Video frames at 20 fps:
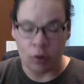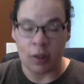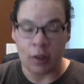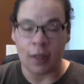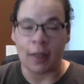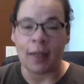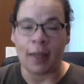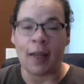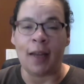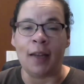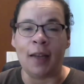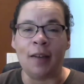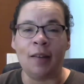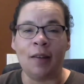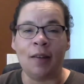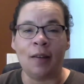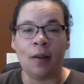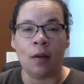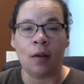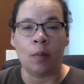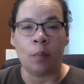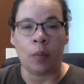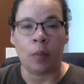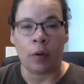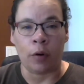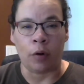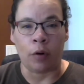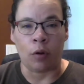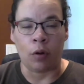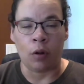Delight,
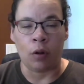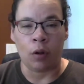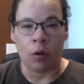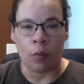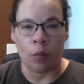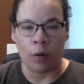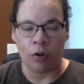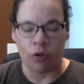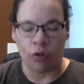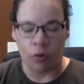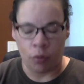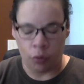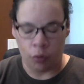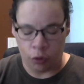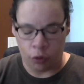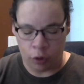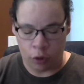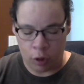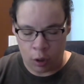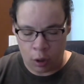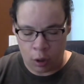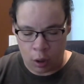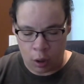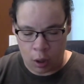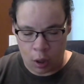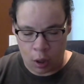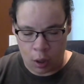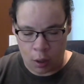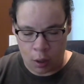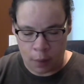plural, Originals.
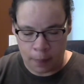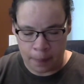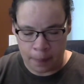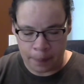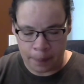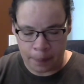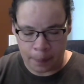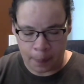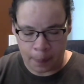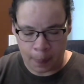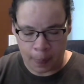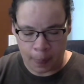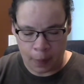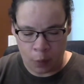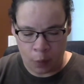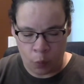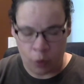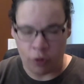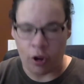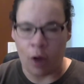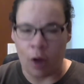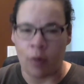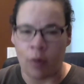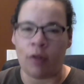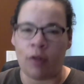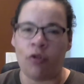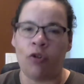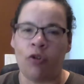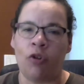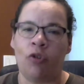Which I was
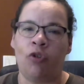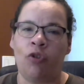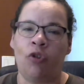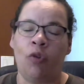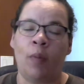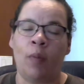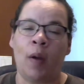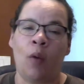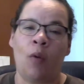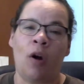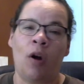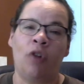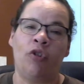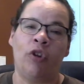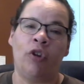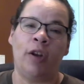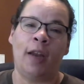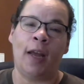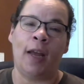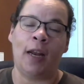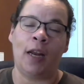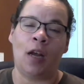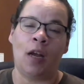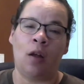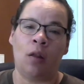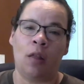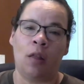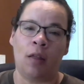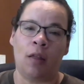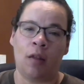introduced to by watching
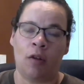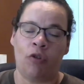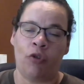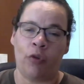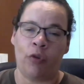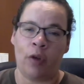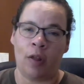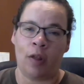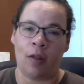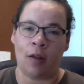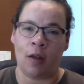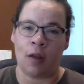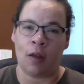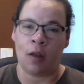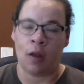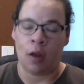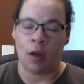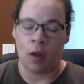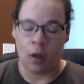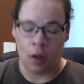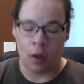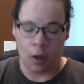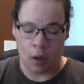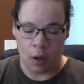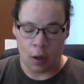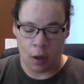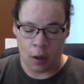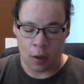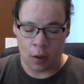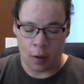Danielle, the Stitcherista,
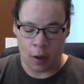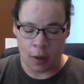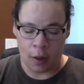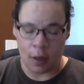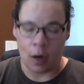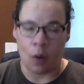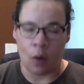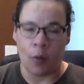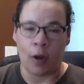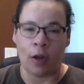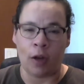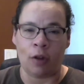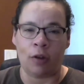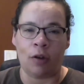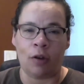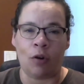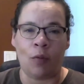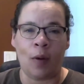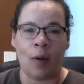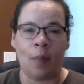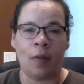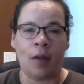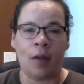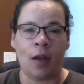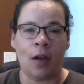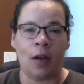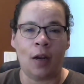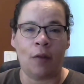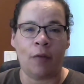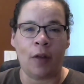and then I went and looked at her
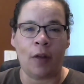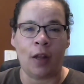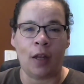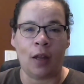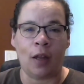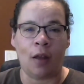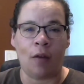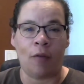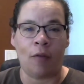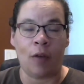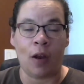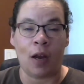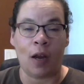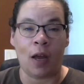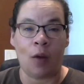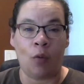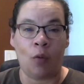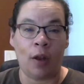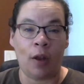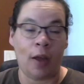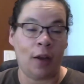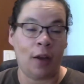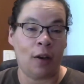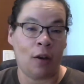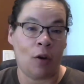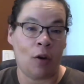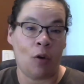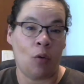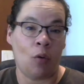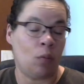website and fell in love, and I would like
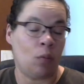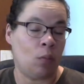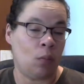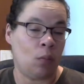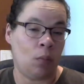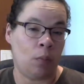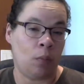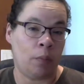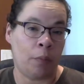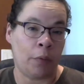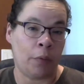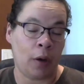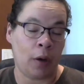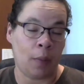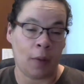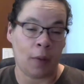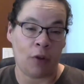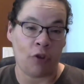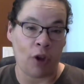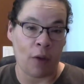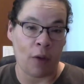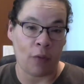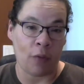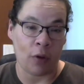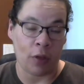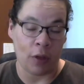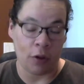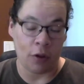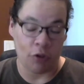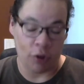to own pretty much
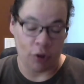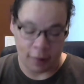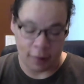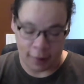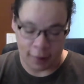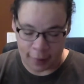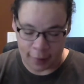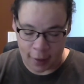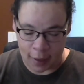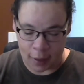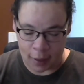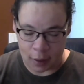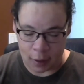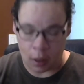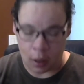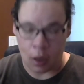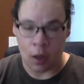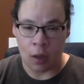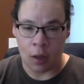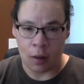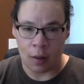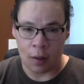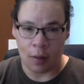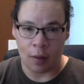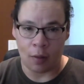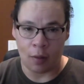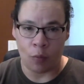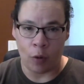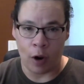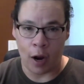everything she's designed. This
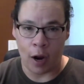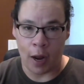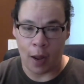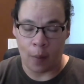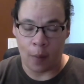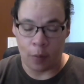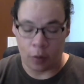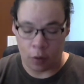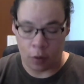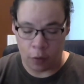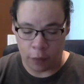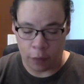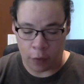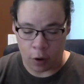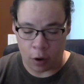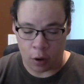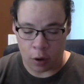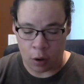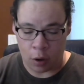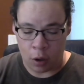is where I am so far